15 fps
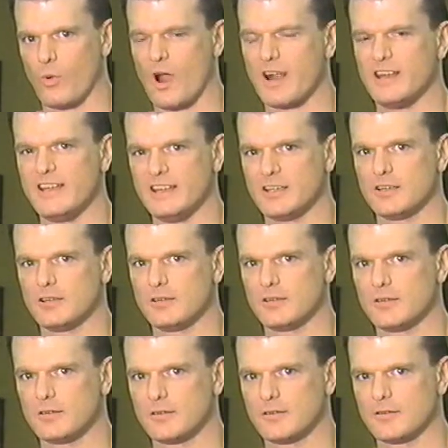Wanting
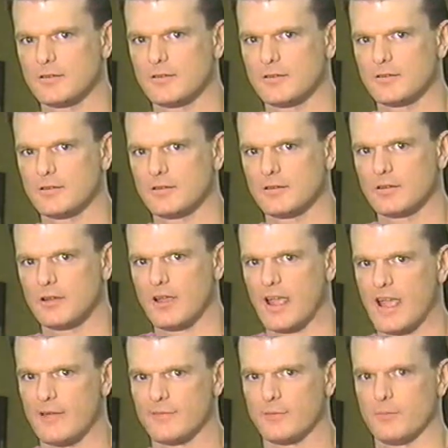
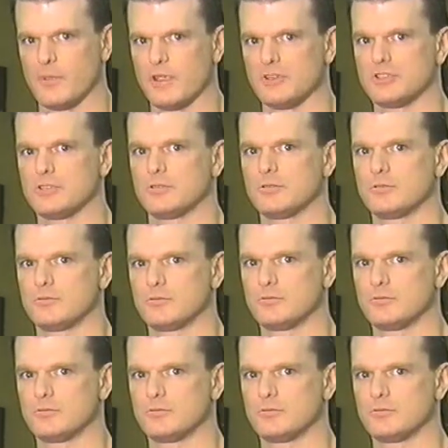affirmation,